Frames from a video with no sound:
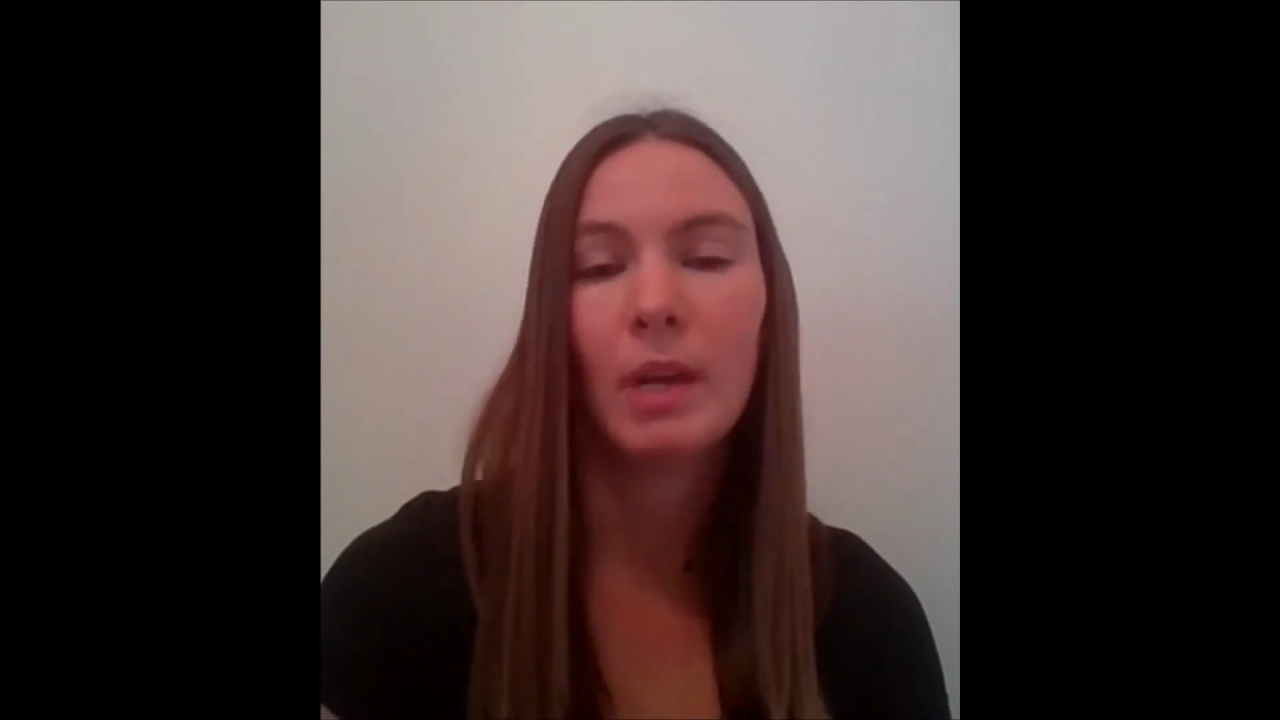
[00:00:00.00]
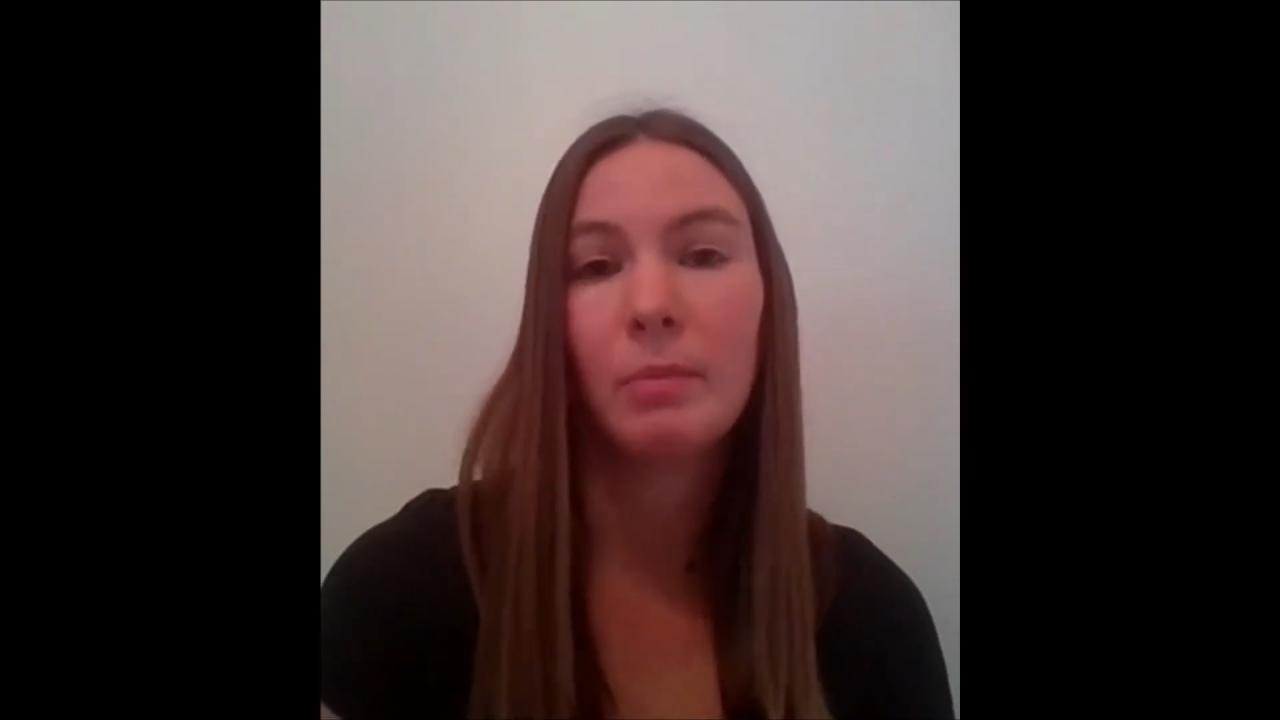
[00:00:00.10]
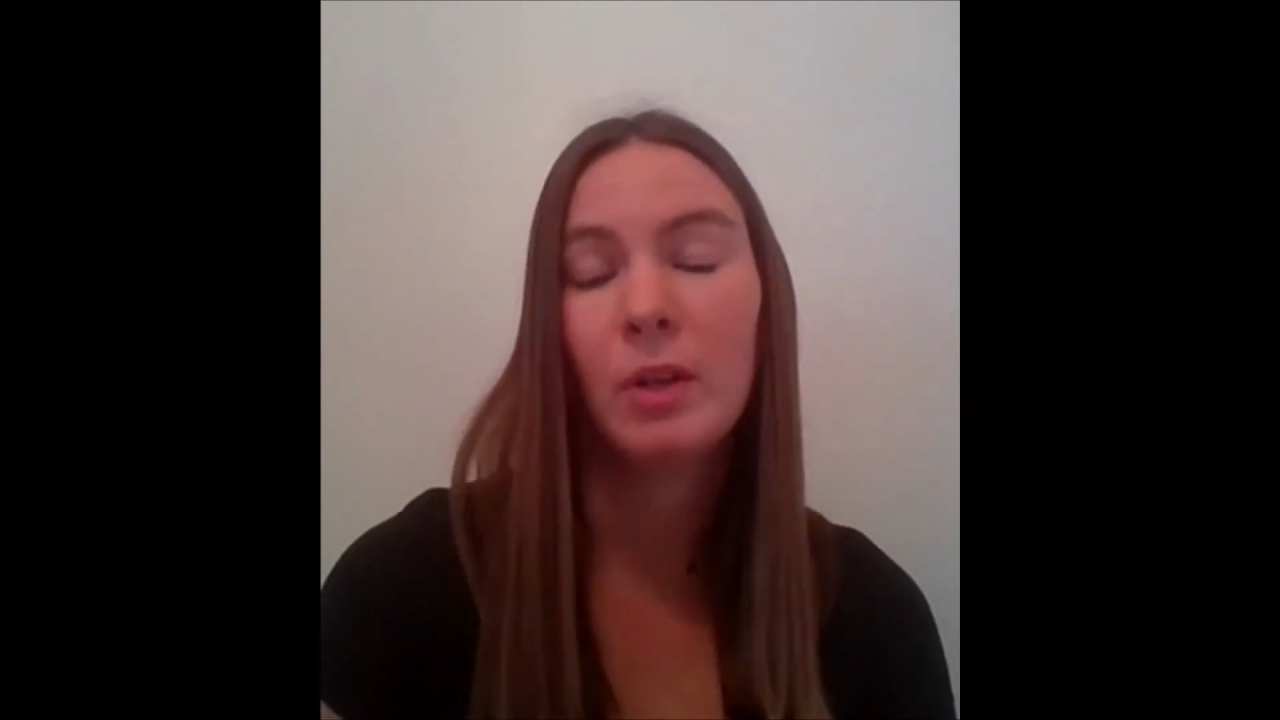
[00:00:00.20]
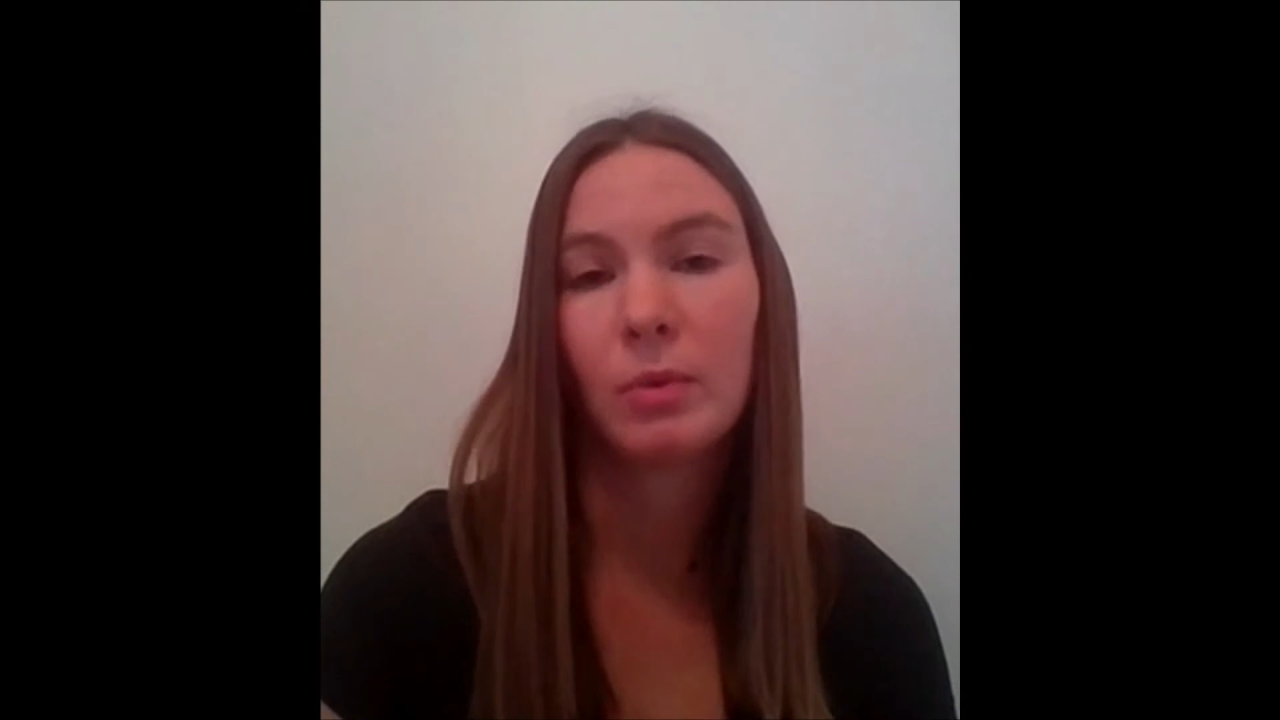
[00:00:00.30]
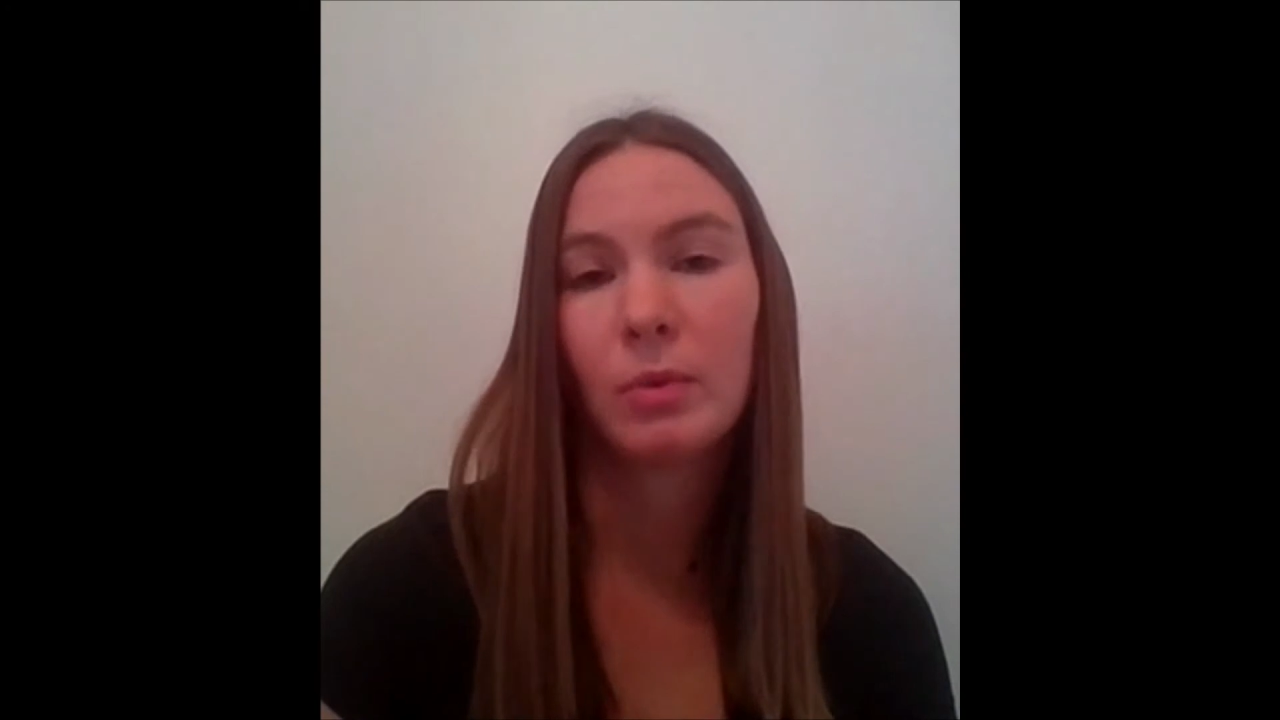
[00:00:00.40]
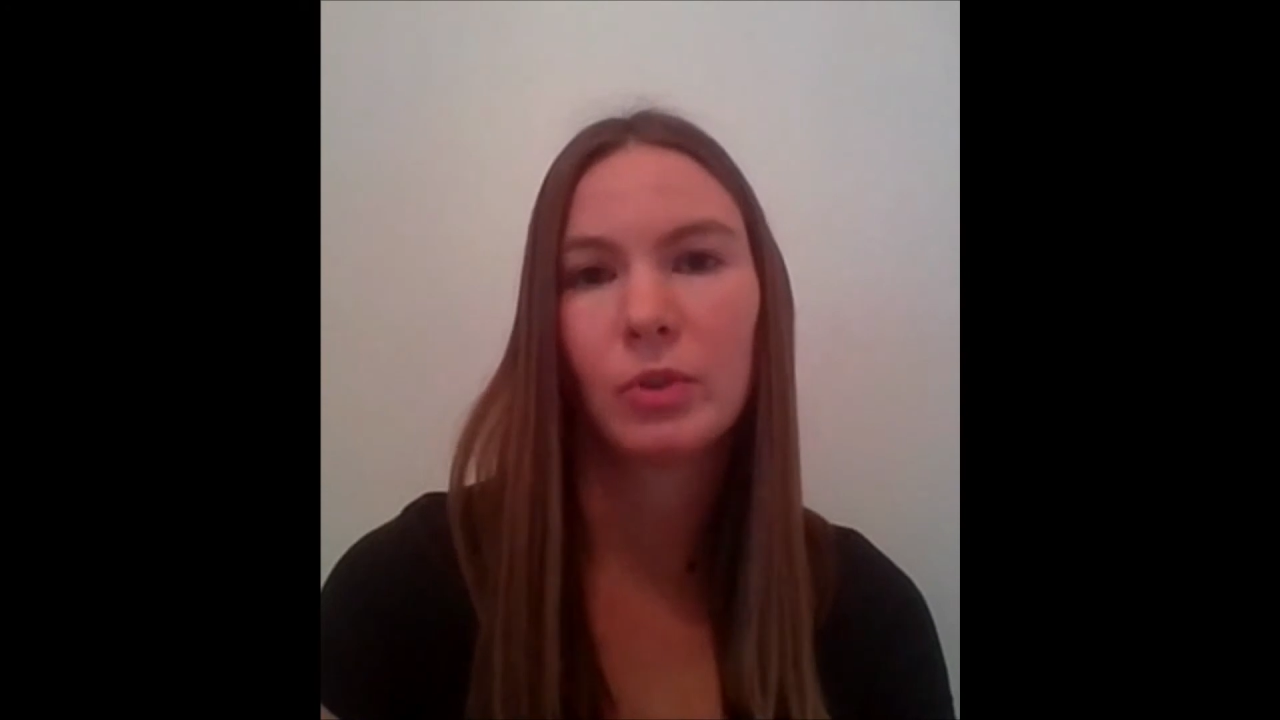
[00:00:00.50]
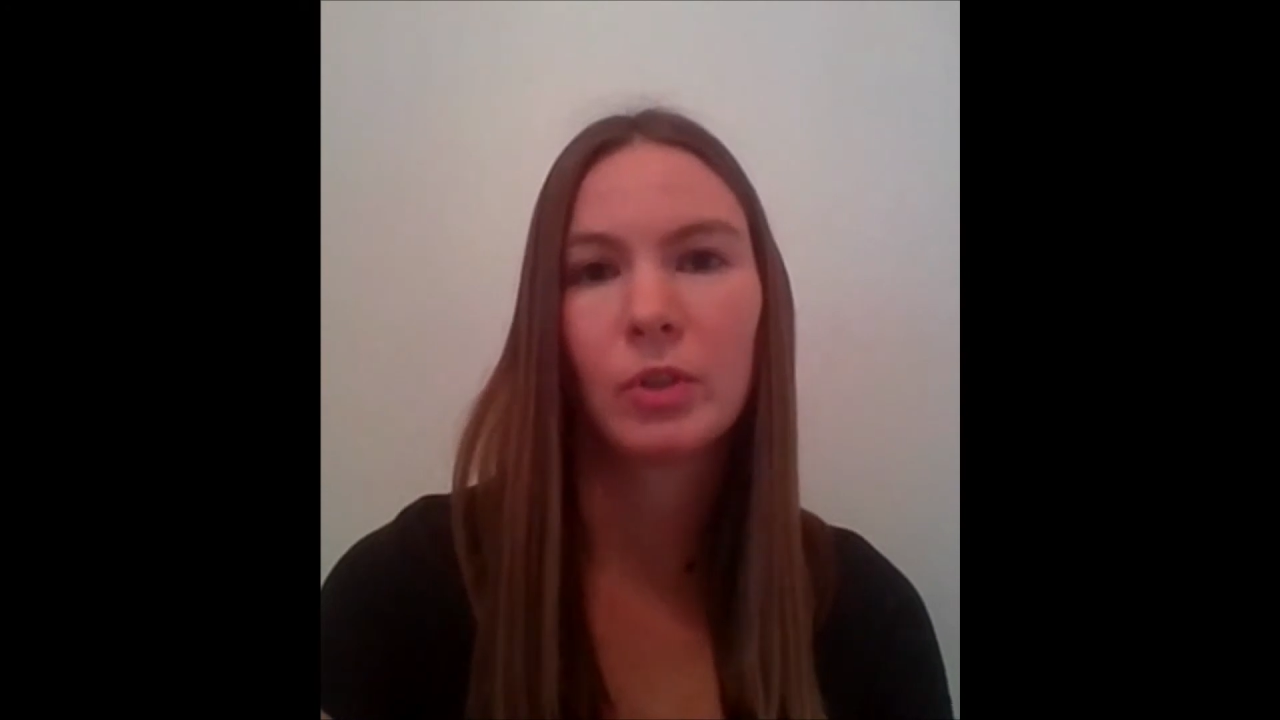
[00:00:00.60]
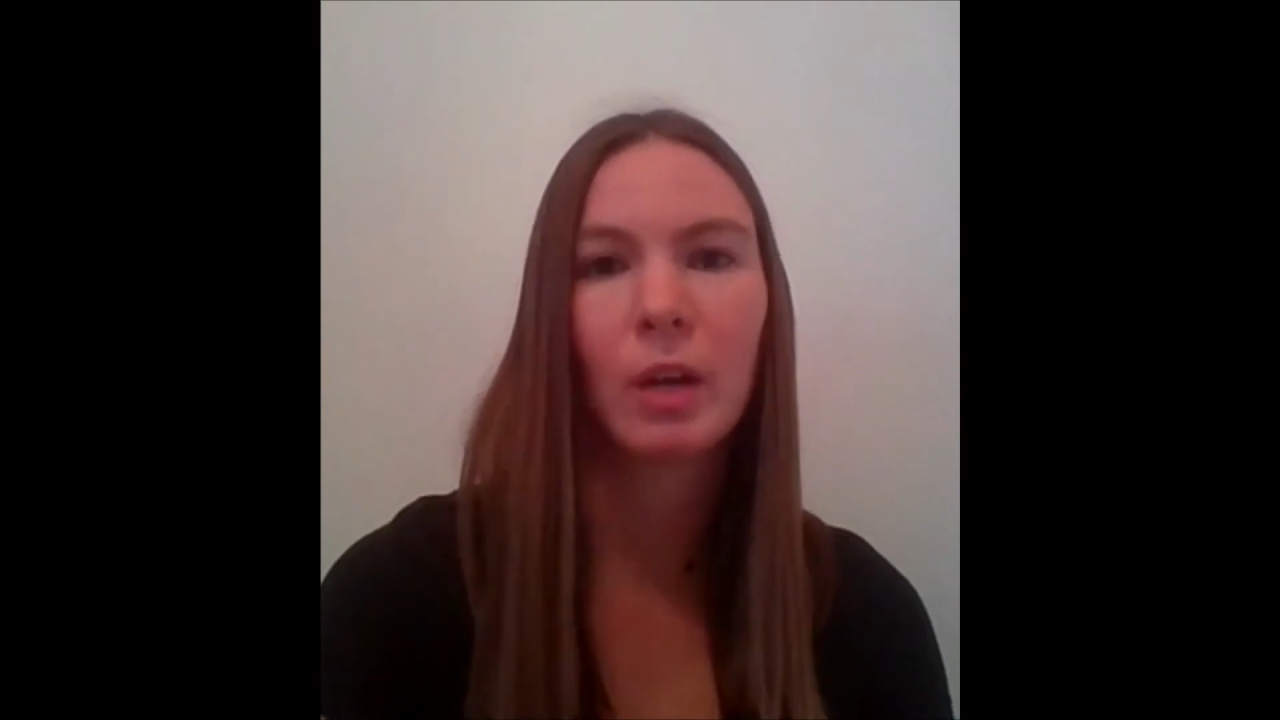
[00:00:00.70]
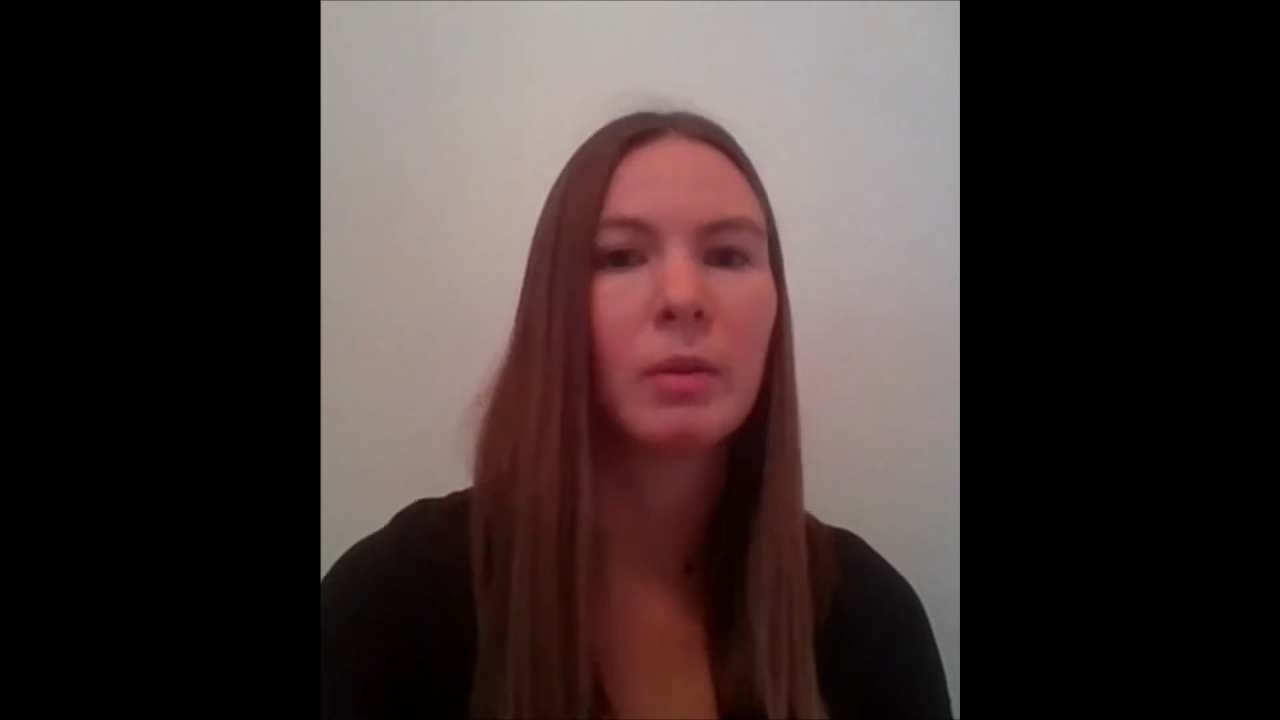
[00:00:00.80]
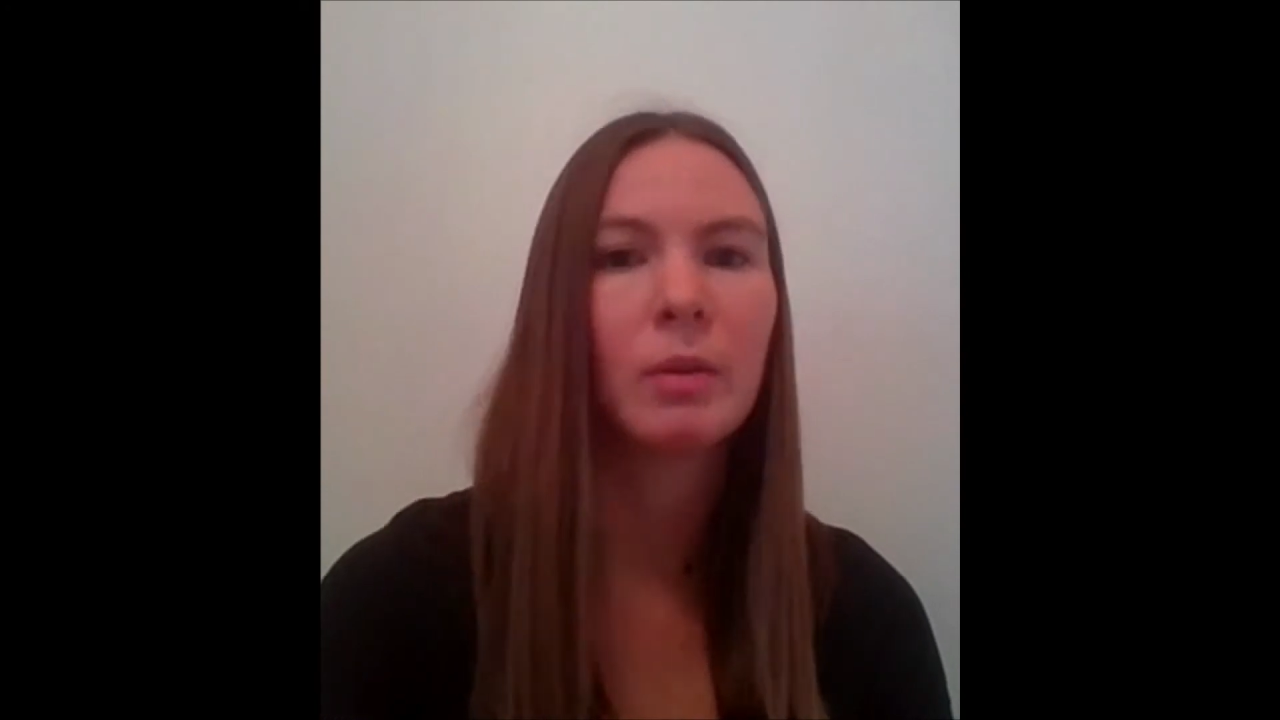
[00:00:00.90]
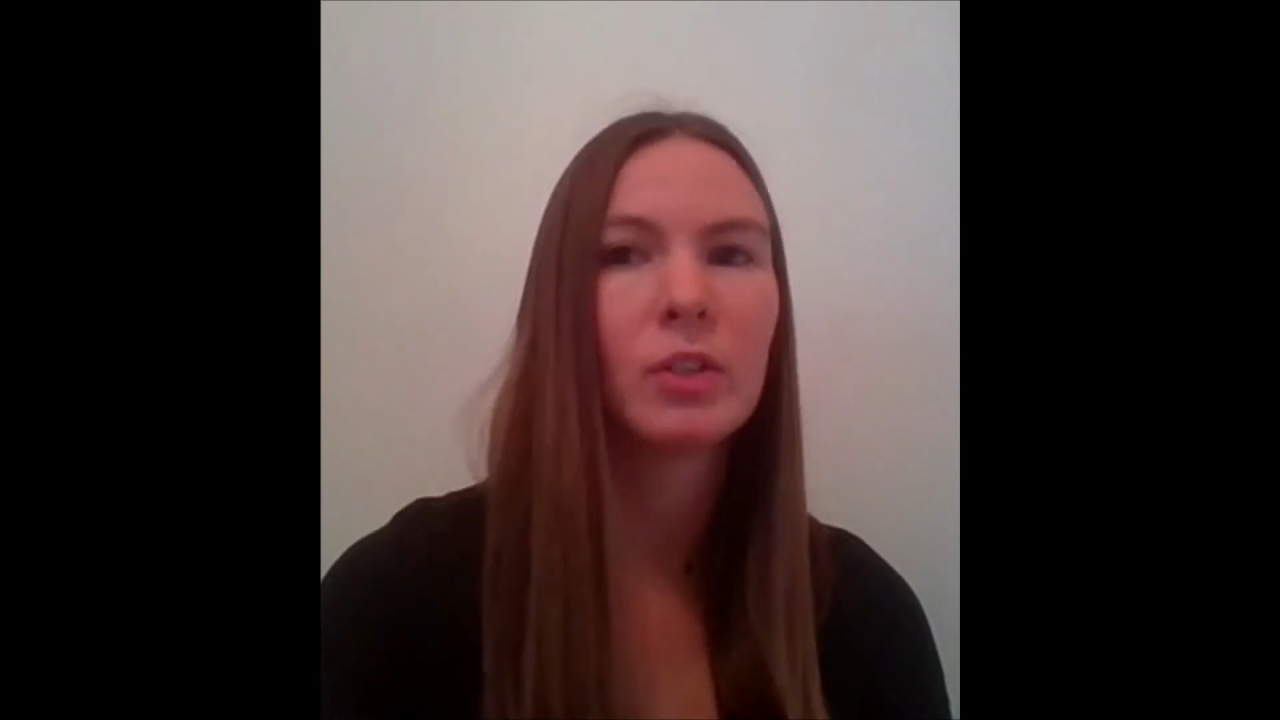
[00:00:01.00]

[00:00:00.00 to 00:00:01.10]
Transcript: maybe you want to go